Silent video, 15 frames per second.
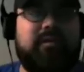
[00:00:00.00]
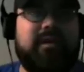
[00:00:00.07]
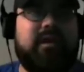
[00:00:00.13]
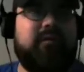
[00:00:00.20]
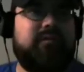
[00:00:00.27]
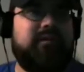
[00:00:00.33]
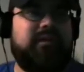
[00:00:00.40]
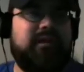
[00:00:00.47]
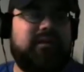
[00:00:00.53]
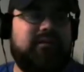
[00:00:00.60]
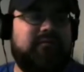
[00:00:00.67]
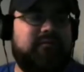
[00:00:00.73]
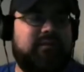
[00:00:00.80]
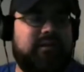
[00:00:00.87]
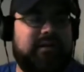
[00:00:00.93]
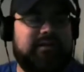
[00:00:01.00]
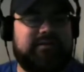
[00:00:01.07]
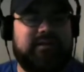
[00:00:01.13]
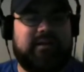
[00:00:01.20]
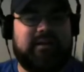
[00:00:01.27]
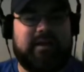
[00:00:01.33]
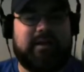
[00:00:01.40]
without the need of
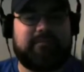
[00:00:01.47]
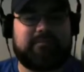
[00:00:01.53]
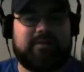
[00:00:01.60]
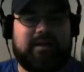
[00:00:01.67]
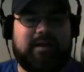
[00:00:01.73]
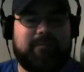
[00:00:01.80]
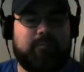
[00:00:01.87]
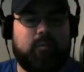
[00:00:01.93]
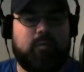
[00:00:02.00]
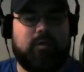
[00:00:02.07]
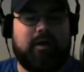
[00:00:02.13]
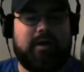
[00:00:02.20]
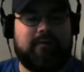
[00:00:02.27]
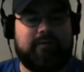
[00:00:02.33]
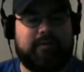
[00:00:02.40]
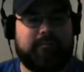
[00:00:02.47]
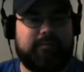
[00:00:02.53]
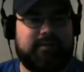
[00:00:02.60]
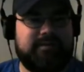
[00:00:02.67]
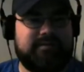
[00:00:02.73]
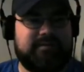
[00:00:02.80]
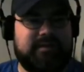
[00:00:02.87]
connecting a laptop or having
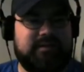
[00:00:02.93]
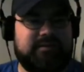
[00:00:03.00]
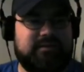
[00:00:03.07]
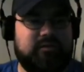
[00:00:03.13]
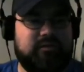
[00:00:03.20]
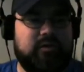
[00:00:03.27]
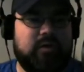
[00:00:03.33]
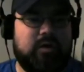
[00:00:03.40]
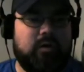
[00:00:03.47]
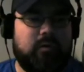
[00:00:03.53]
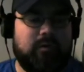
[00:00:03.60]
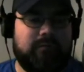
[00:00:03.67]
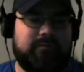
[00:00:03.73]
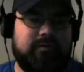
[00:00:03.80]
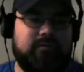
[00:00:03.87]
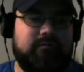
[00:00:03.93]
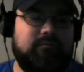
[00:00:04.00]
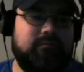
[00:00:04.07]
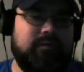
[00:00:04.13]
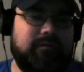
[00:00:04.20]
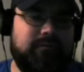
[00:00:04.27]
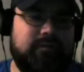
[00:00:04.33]
a PlayStation, or if
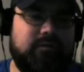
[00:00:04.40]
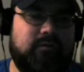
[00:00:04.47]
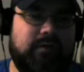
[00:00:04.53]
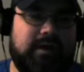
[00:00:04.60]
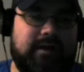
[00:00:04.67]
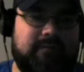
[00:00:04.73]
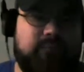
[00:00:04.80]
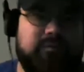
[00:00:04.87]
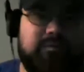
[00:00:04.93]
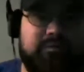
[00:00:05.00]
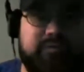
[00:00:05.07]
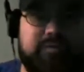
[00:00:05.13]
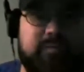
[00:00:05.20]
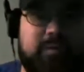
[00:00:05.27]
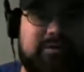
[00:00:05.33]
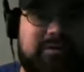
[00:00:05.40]
you don't have one of those